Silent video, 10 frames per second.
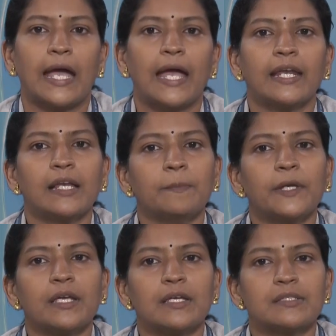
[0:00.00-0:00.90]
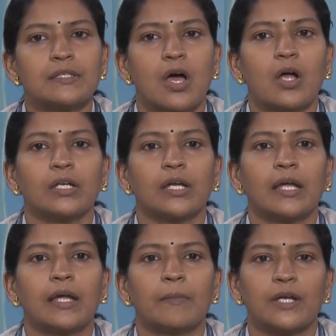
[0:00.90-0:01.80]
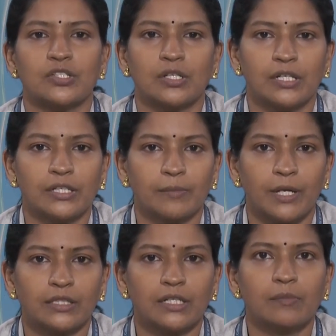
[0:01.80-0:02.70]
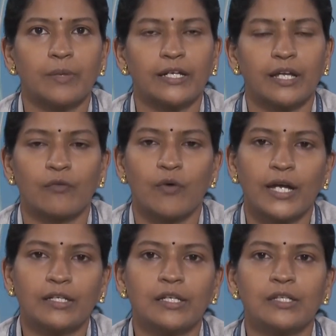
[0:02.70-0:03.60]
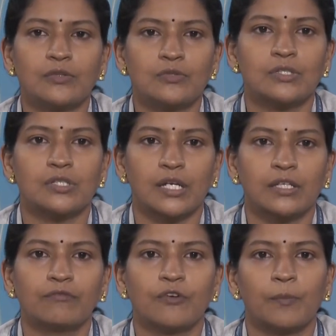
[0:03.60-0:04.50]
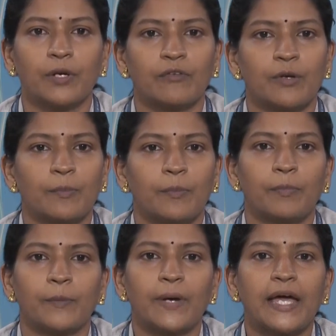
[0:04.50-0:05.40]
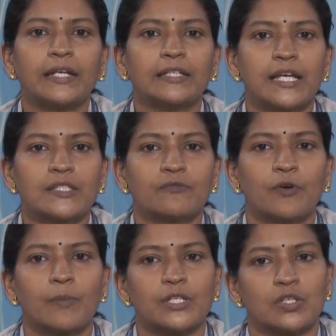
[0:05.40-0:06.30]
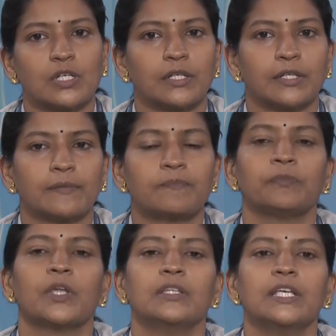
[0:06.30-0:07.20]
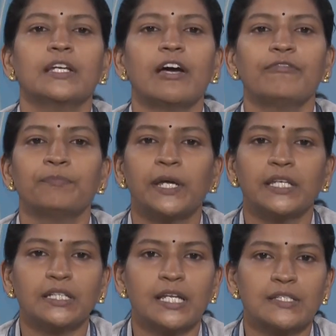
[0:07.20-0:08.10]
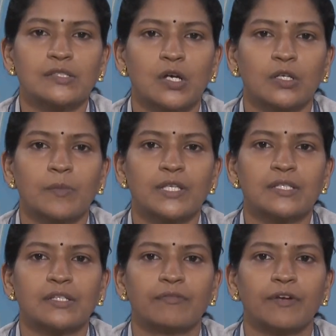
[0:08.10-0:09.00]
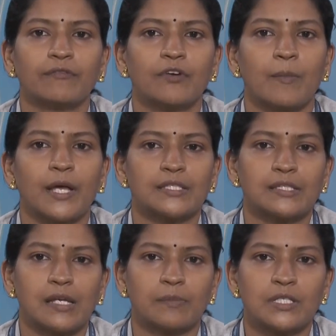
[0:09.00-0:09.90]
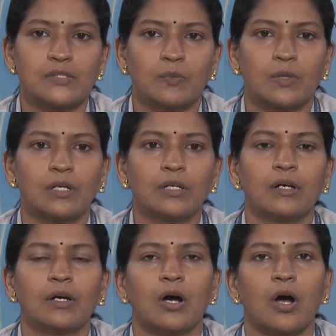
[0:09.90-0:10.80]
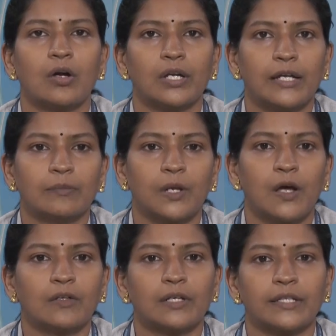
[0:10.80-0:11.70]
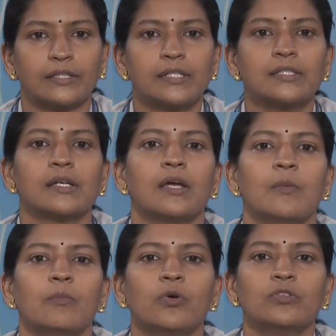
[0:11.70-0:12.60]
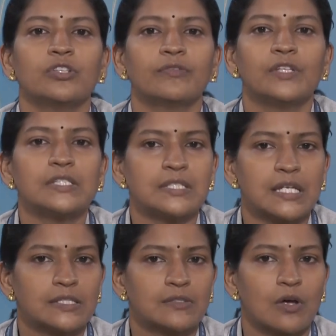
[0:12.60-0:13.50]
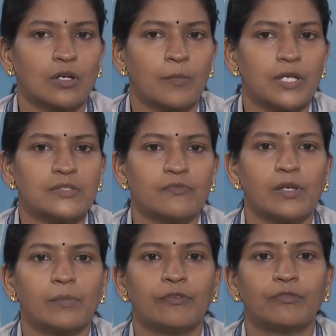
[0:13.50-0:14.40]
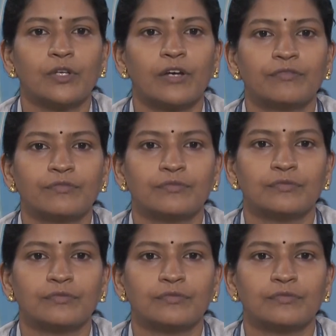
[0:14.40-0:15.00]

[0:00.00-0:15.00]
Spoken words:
NLP is not a machine learning method but a widely used technique for preparing text for machine learning. Think of many text documents in different formats, that means Word, online blog, like that. Most of these text documents will be full of